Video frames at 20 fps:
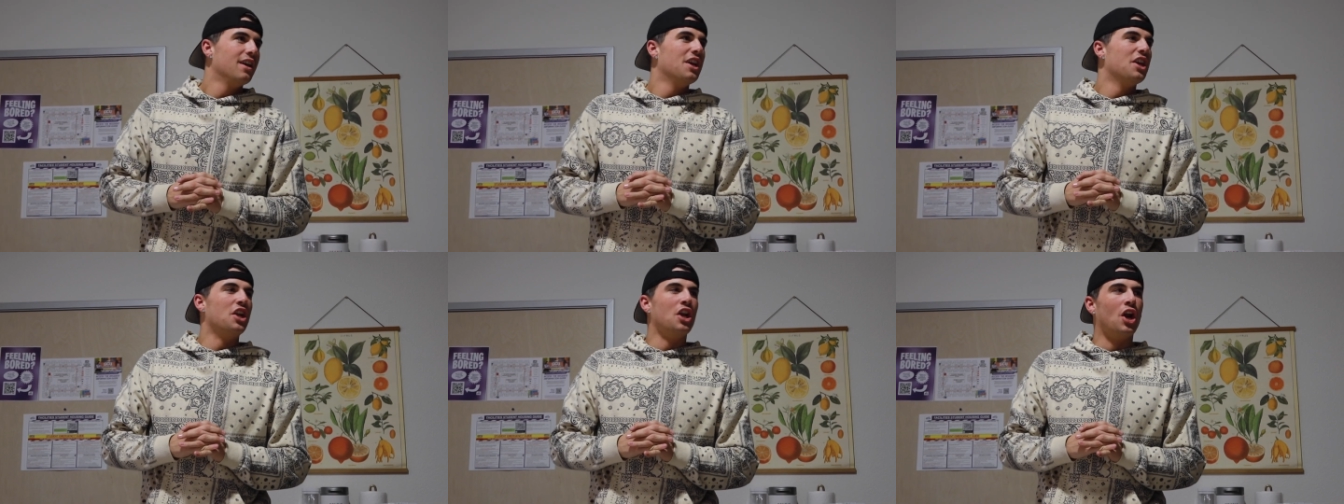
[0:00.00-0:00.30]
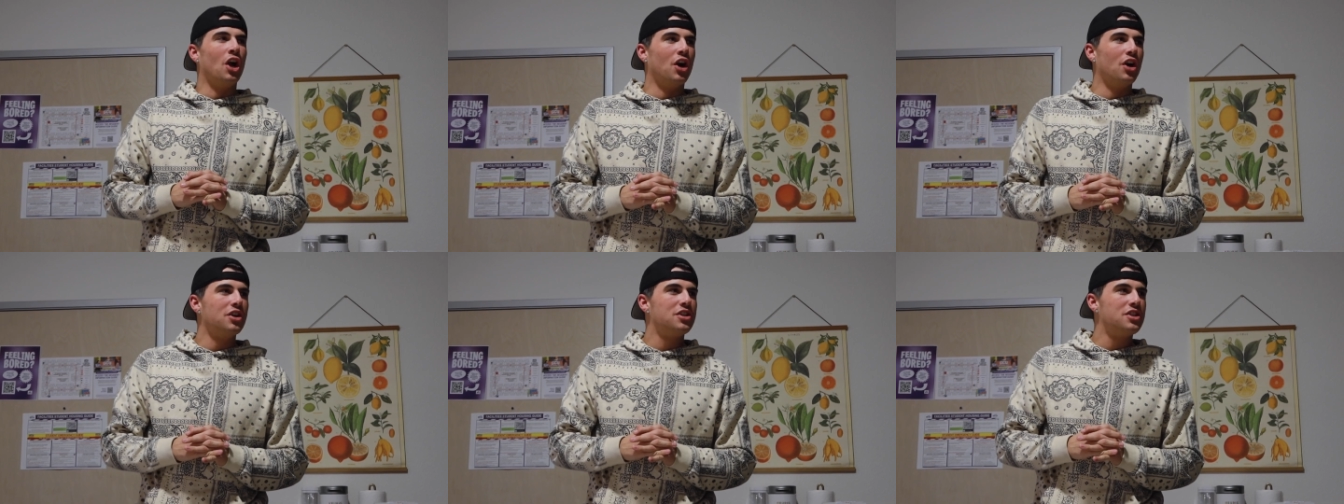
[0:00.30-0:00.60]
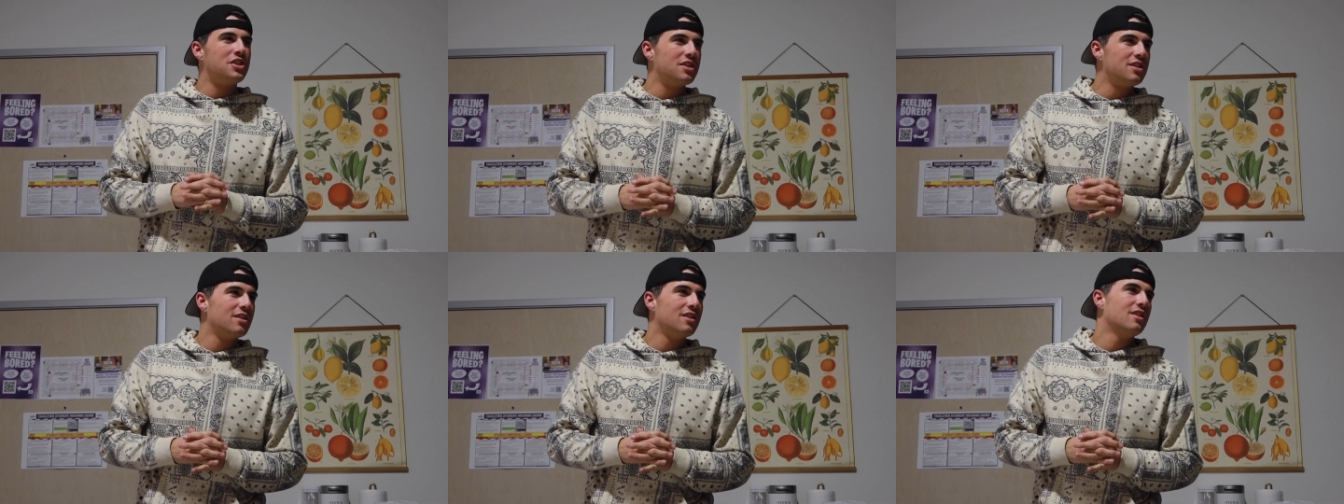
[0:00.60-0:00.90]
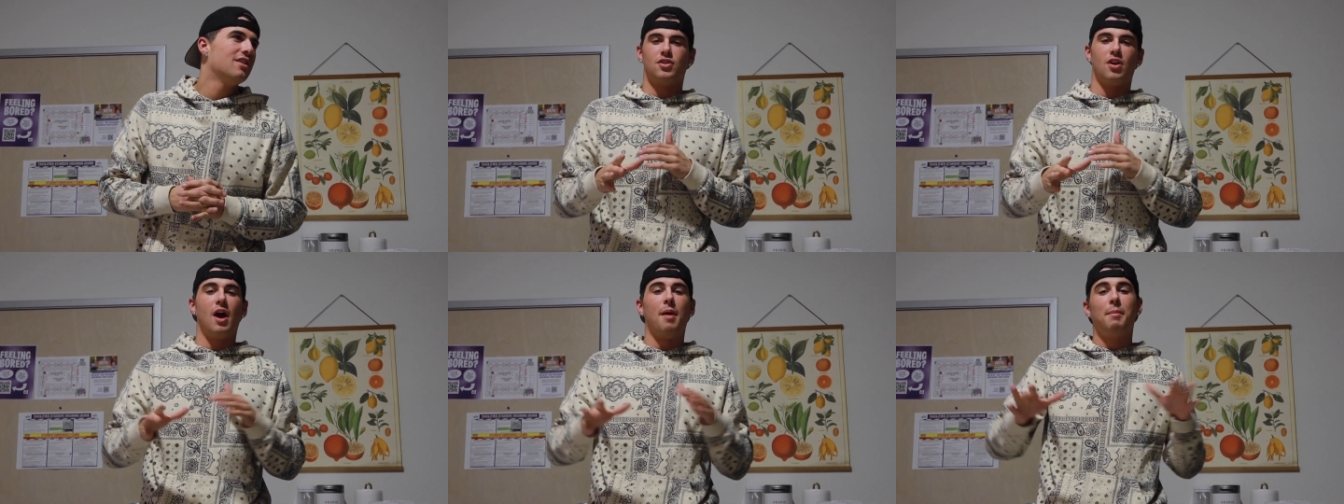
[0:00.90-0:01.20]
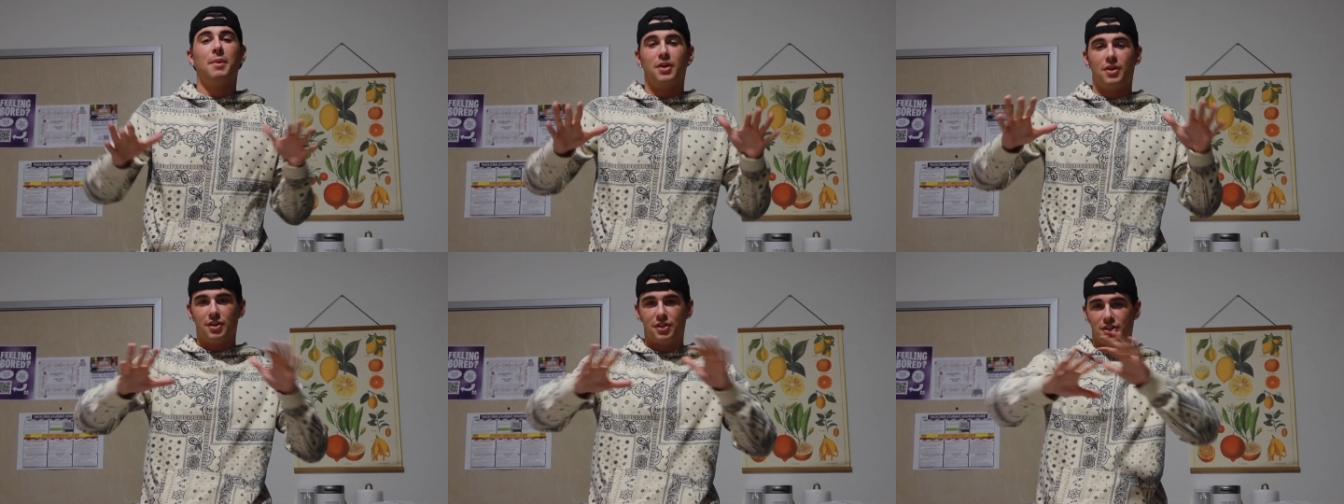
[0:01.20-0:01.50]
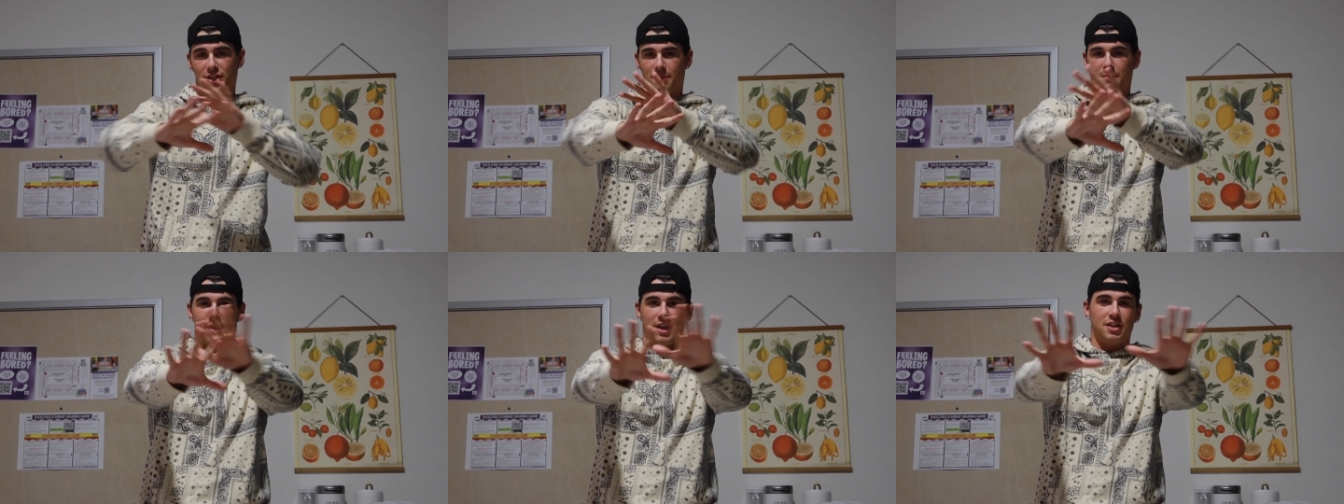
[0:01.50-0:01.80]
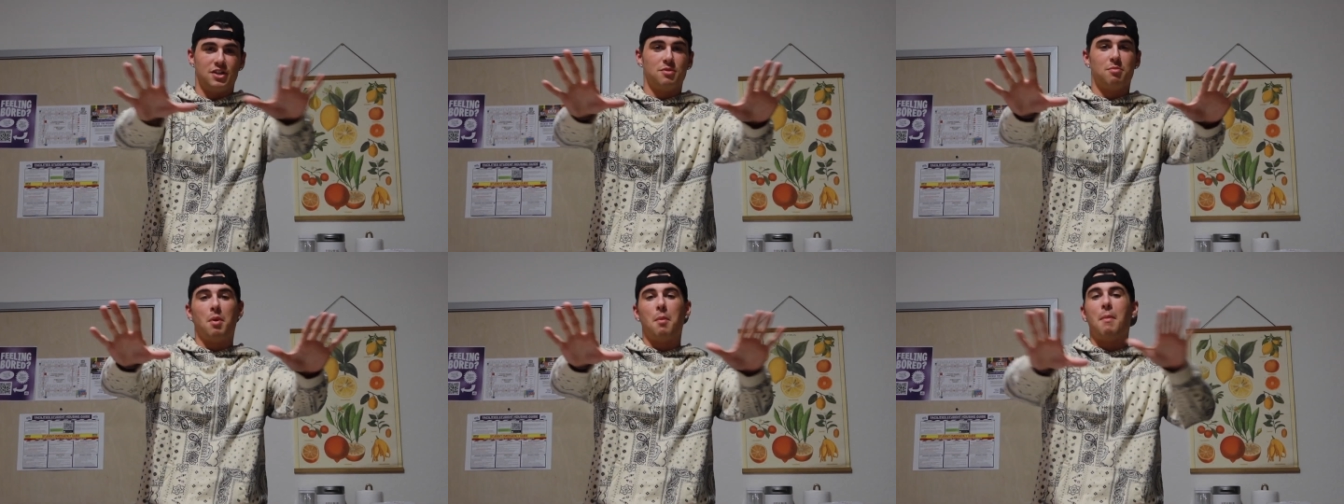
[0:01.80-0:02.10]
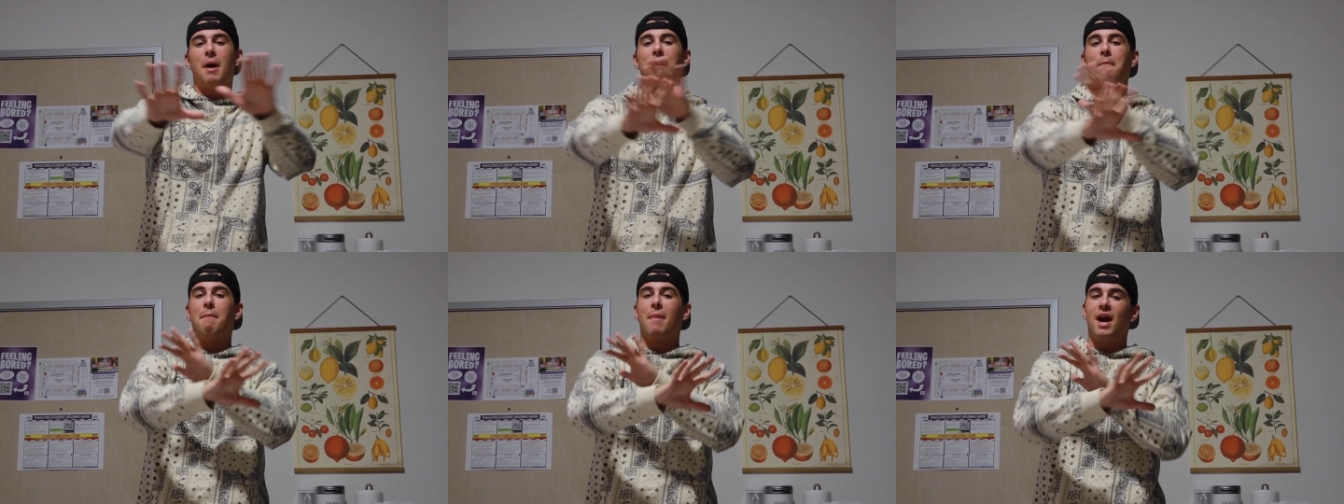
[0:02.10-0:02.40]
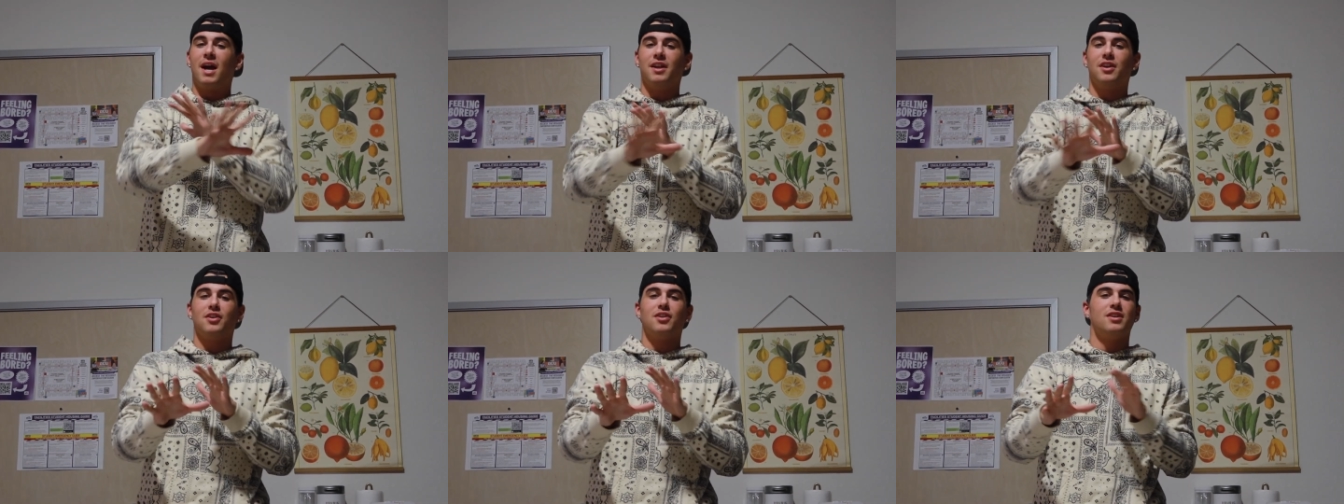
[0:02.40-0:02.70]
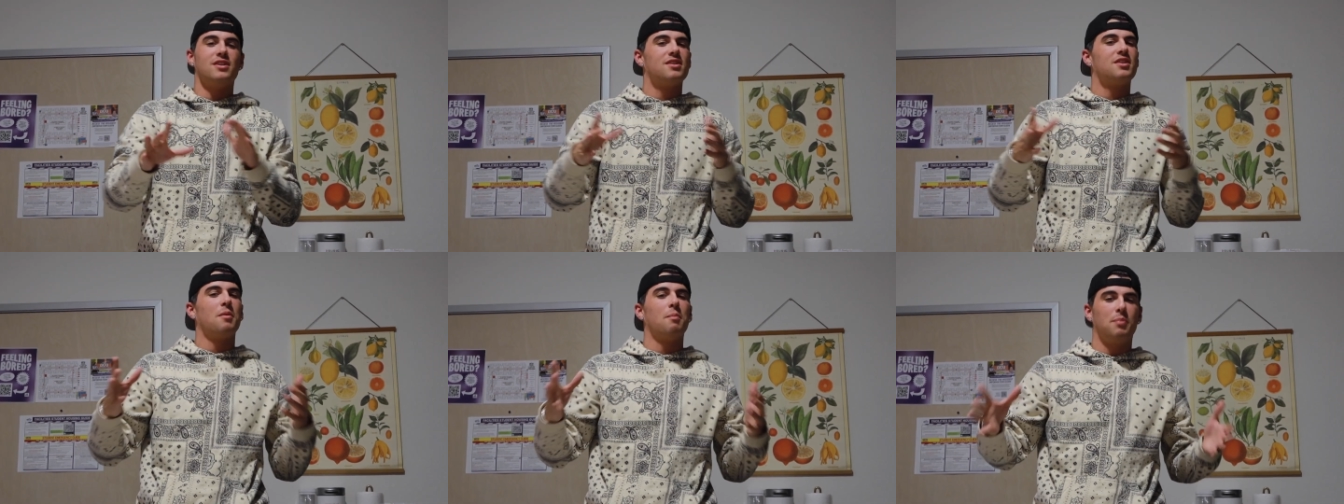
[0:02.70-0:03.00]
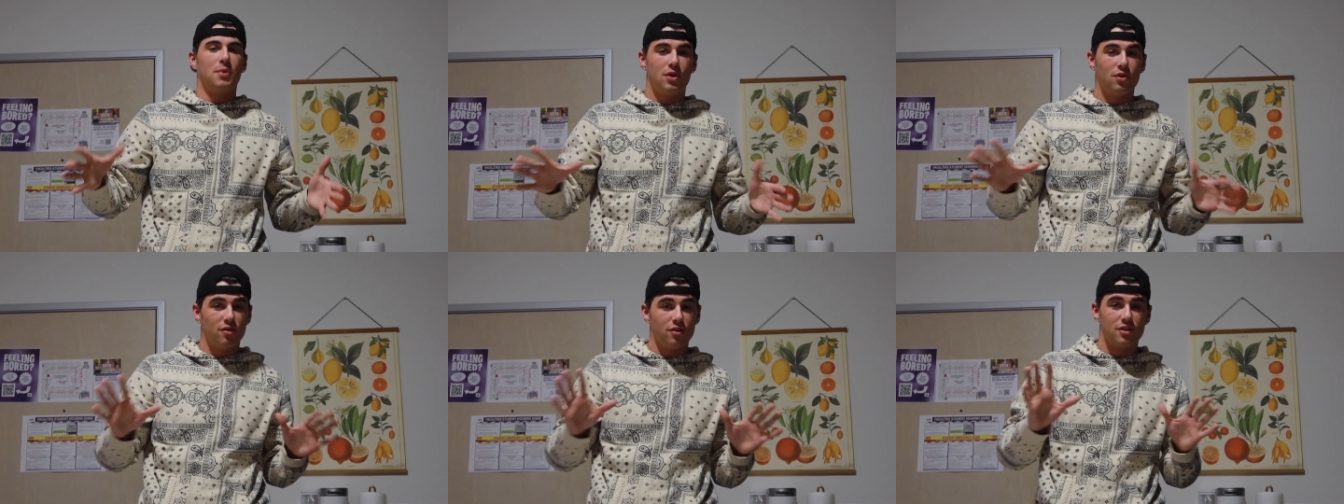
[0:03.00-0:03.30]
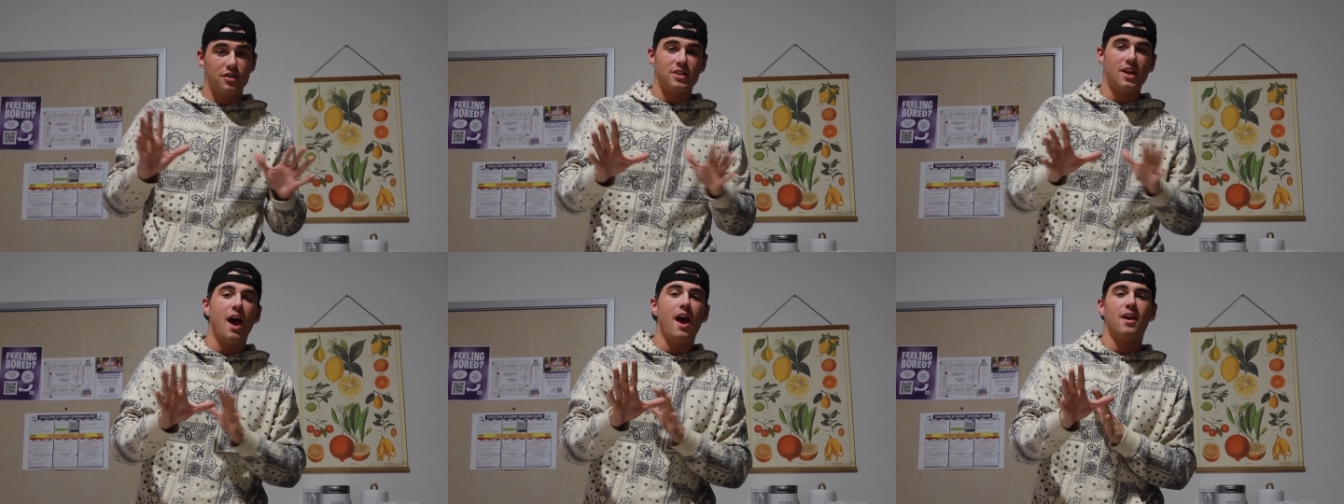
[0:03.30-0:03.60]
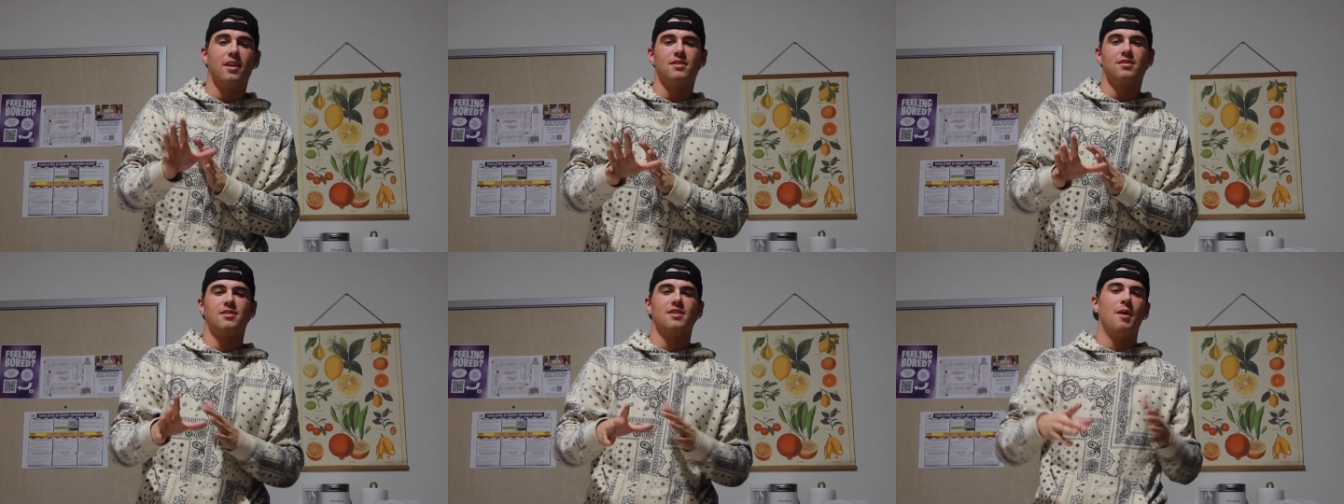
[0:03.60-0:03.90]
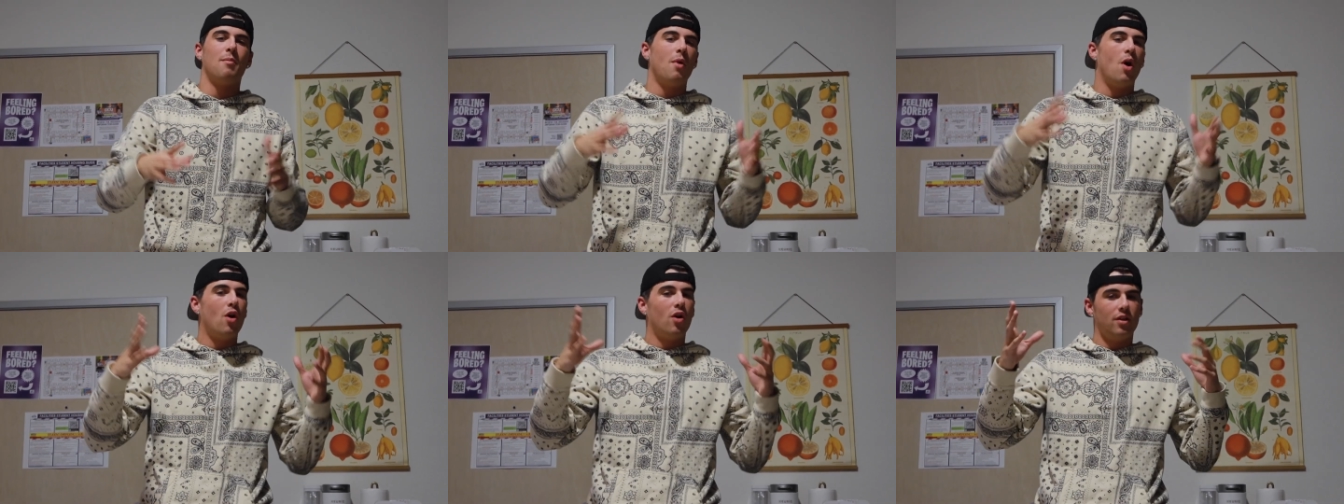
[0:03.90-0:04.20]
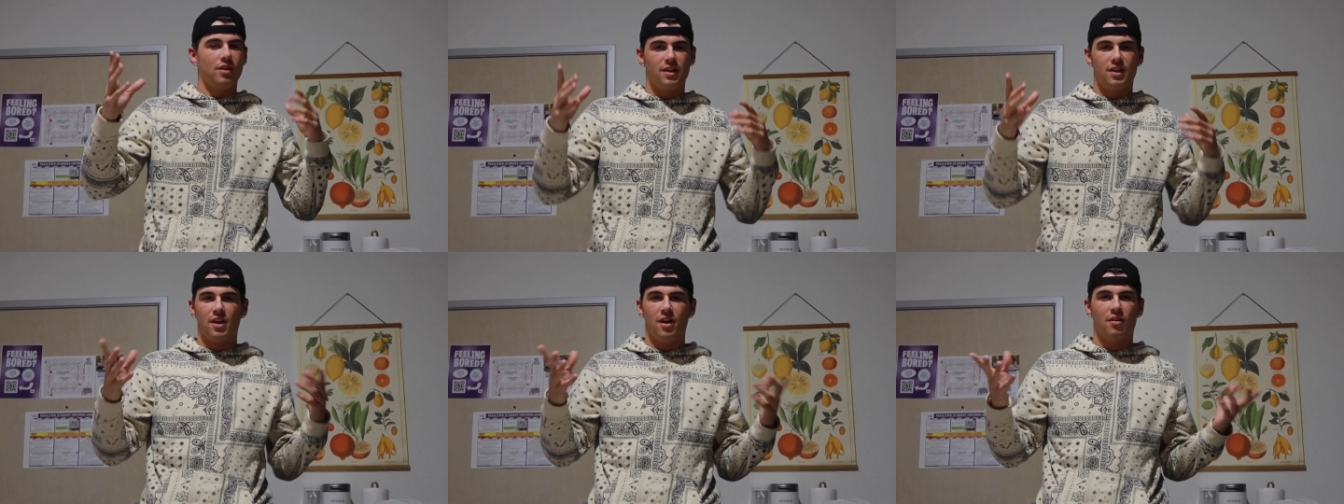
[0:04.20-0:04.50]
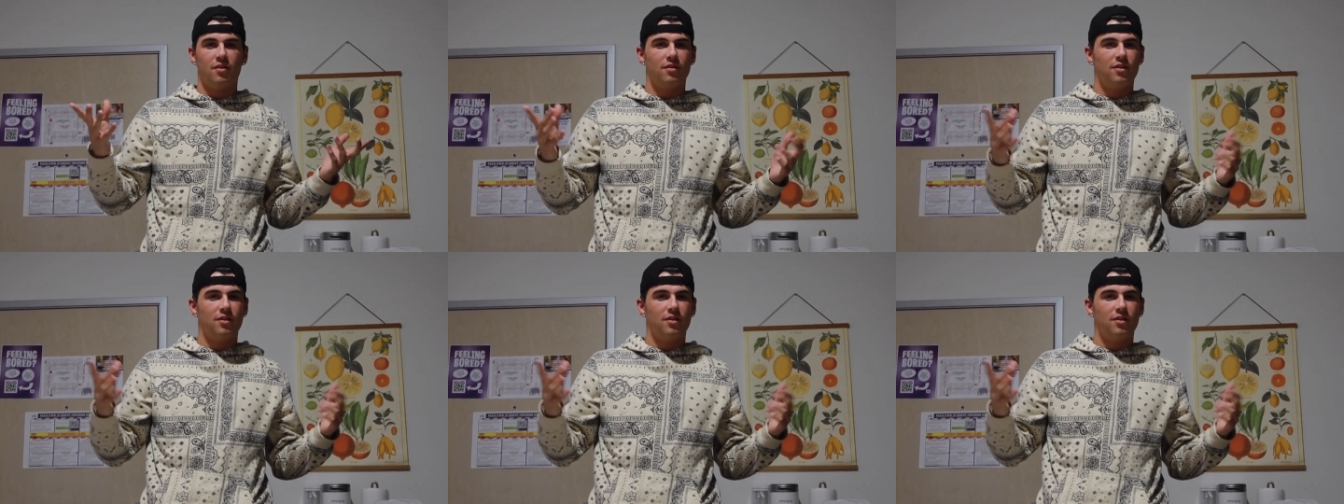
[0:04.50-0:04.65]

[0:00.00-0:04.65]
Nurse, so I'm a nursing major, but my minor is computer science. I'm all, you know.